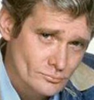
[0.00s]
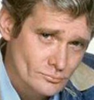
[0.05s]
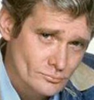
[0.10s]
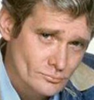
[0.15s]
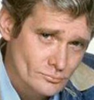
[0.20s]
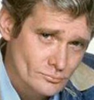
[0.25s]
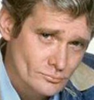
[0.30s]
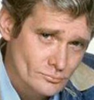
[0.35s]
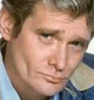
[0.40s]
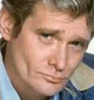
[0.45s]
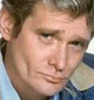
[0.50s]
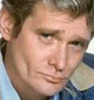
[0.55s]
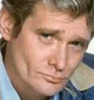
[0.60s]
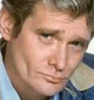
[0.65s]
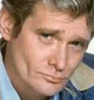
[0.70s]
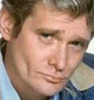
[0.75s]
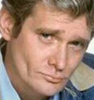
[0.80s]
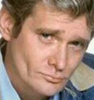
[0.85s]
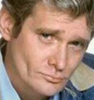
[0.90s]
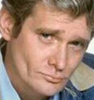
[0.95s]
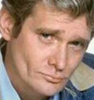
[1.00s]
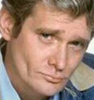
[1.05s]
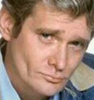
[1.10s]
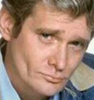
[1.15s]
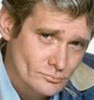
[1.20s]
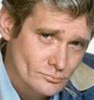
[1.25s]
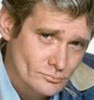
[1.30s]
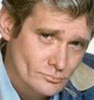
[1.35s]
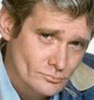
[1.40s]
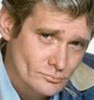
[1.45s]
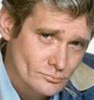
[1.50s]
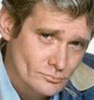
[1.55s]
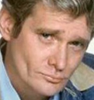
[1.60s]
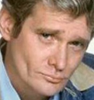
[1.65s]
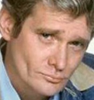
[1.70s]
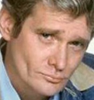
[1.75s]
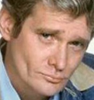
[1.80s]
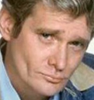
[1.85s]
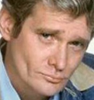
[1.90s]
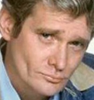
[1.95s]

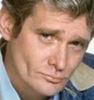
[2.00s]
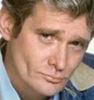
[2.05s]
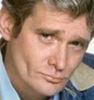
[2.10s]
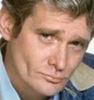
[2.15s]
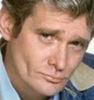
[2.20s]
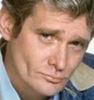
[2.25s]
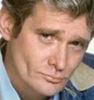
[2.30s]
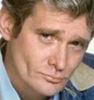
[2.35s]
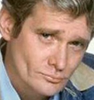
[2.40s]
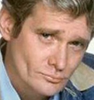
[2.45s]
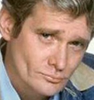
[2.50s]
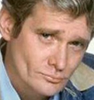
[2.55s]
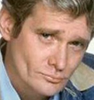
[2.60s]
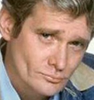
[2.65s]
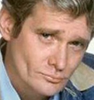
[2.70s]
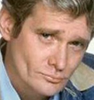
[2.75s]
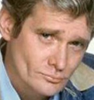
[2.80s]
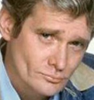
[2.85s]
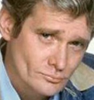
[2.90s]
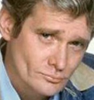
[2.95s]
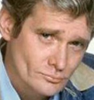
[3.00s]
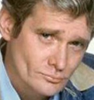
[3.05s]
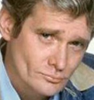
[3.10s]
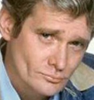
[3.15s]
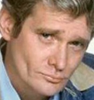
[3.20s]
[no speech]